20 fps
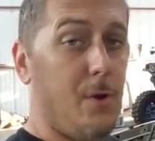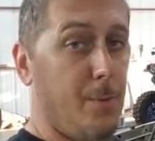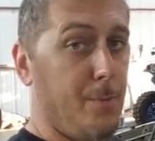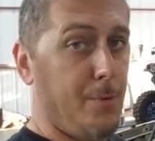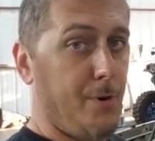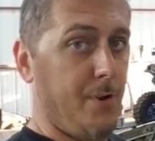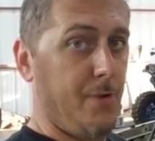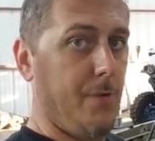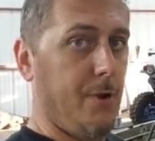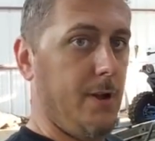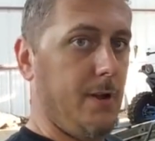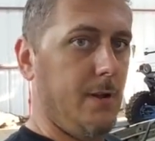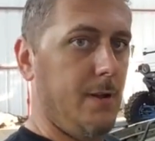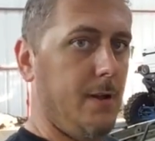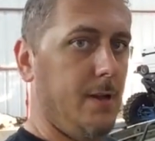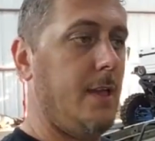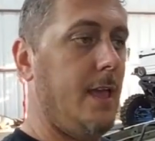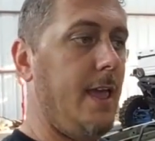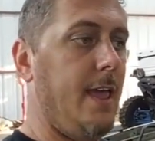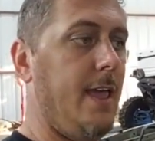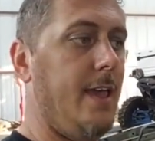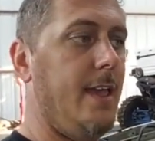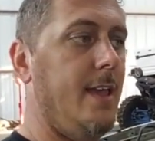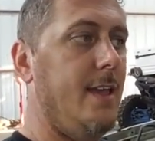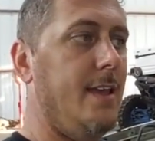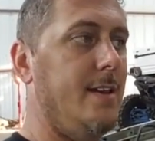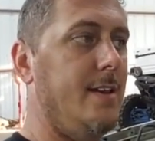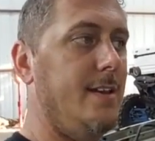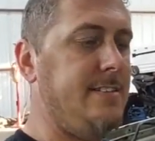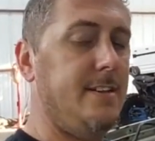him pretty well,
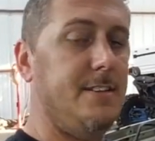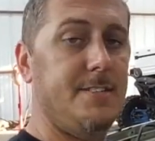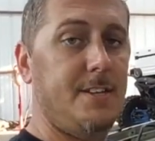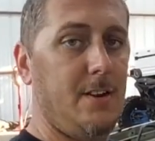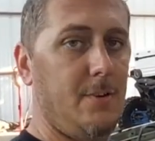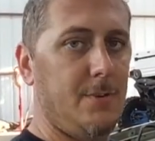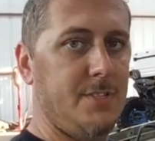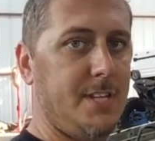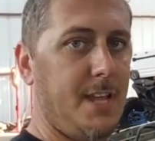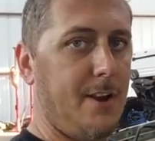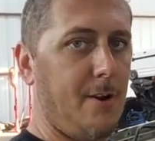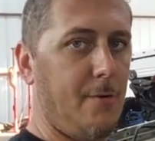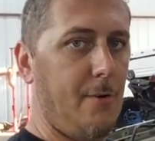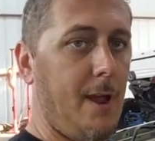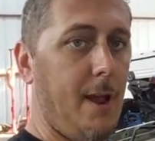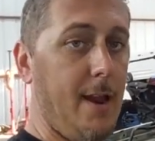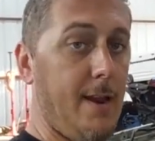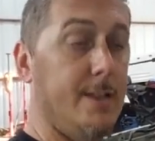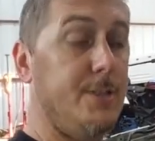and he doesn't always get it right.